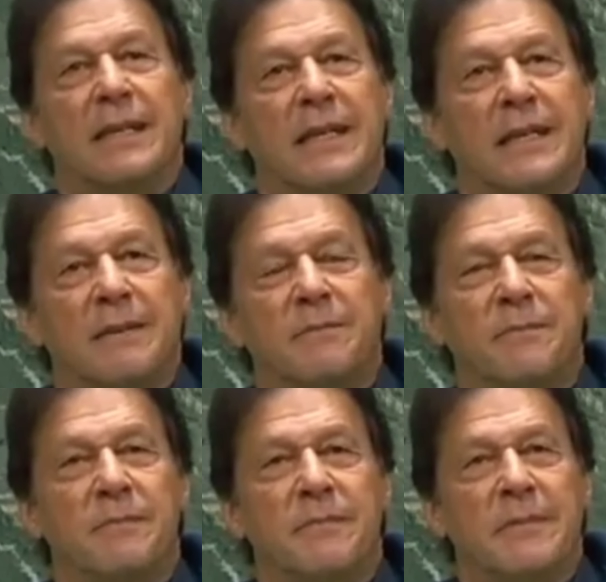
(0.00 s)

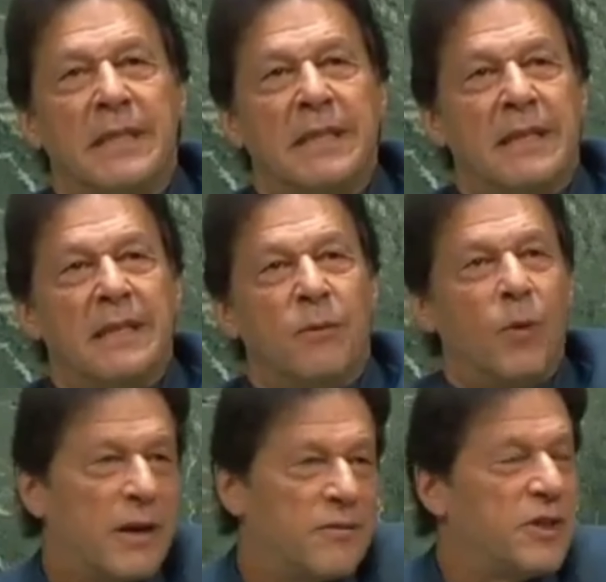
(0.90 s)

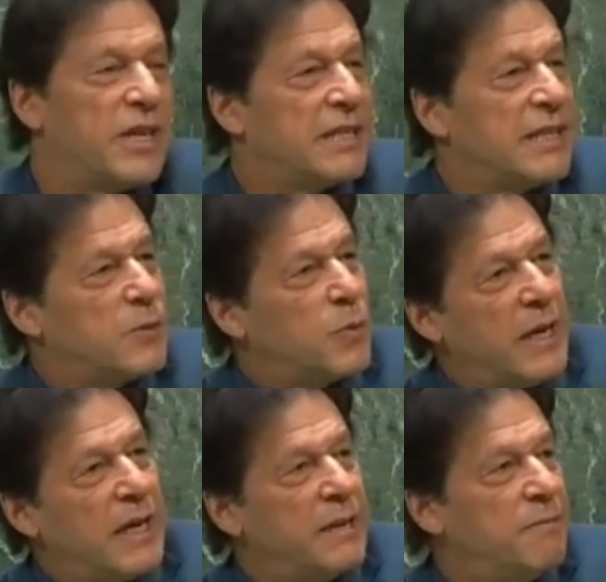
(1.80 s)
One of the reasons
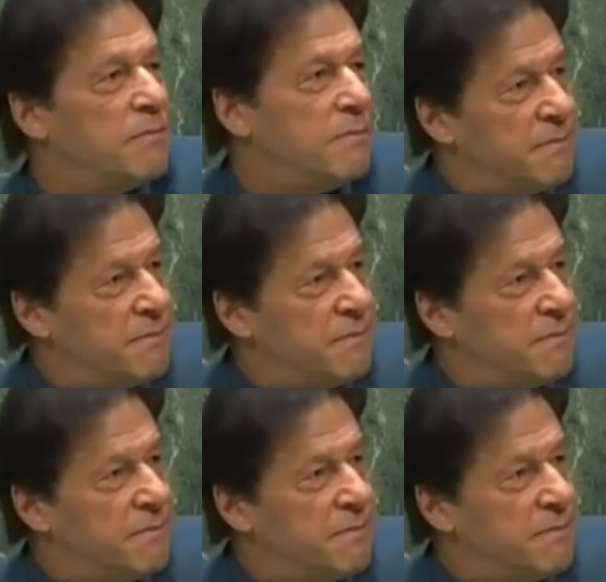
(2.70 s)
why